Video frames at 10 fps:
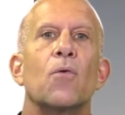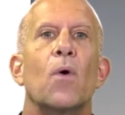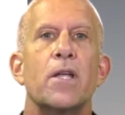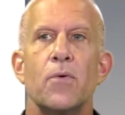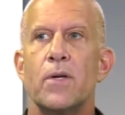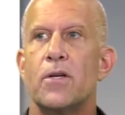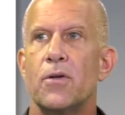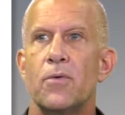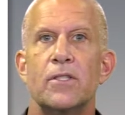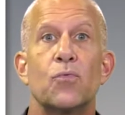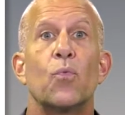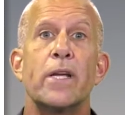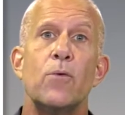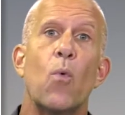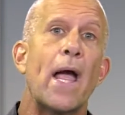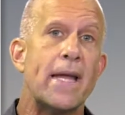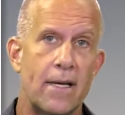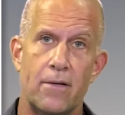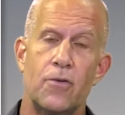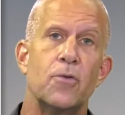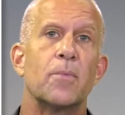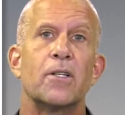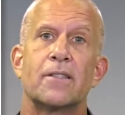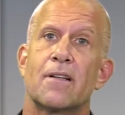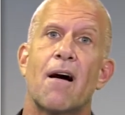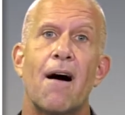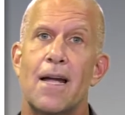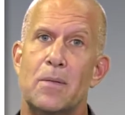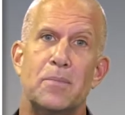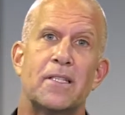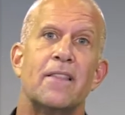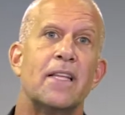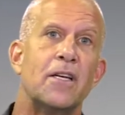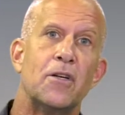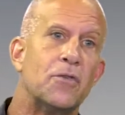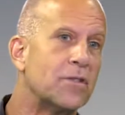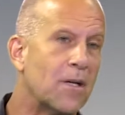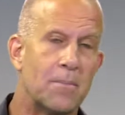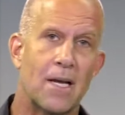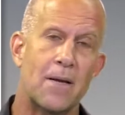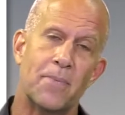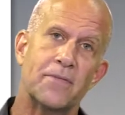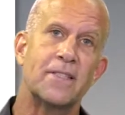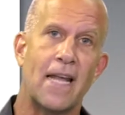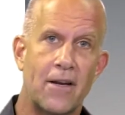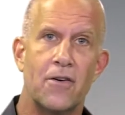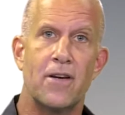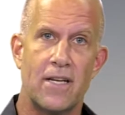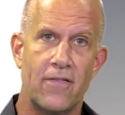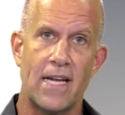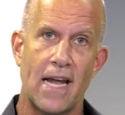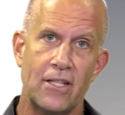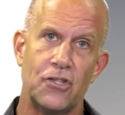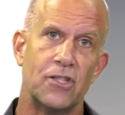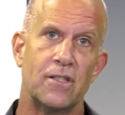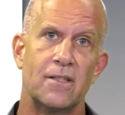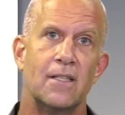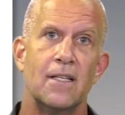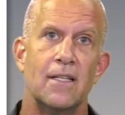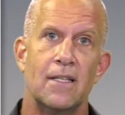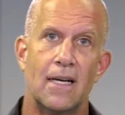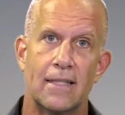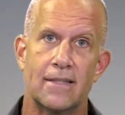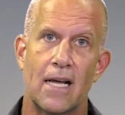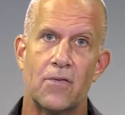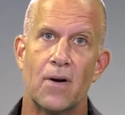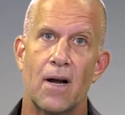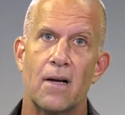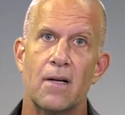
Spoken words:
what you would do is reweigh it numerous times and then do some type of standard deviation, etc.